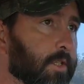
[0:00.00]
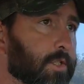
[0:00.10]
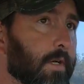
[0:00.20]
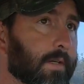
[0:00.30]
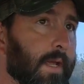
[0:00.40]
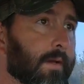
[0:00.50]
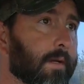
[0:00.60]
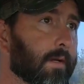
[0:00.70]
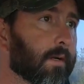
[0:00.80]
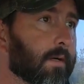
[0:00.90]
this truck
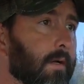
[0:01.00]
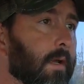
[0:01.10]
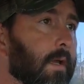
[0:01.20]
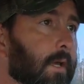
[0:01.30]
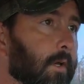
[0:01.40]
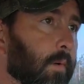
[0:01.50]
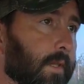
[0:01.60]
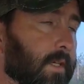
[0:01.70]
down here with